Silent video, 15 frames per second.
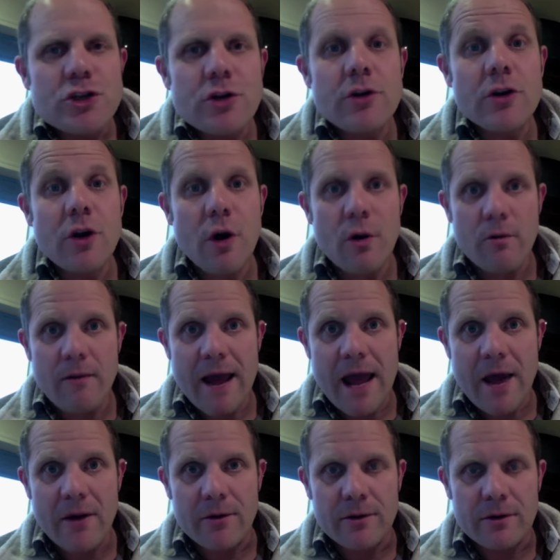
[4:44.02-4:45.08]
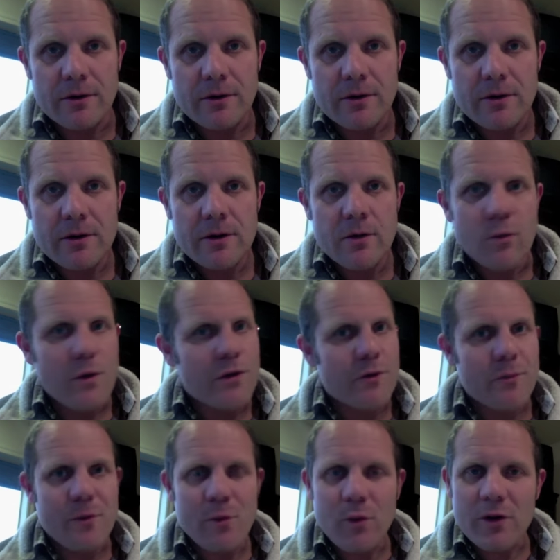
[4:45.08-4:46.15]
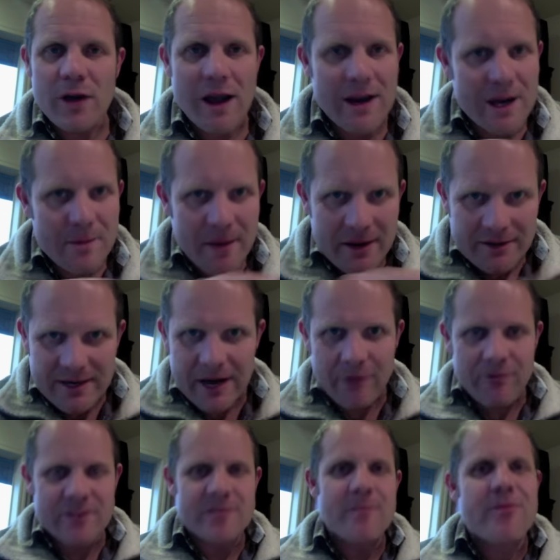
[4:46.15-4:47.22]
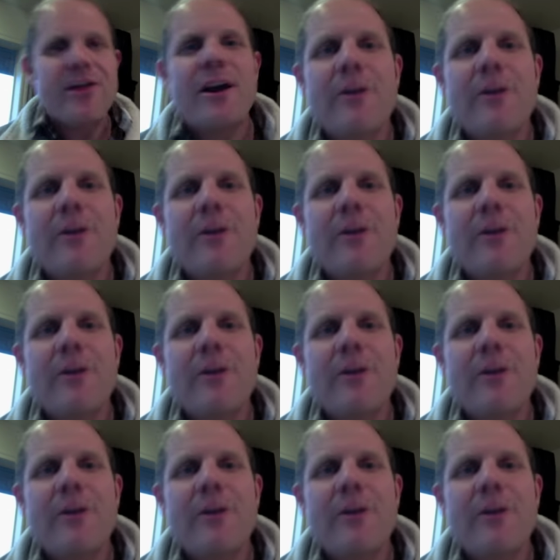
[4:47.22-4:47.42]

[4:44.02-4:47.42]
you shouldn't go around, whether we're talking about terrorism,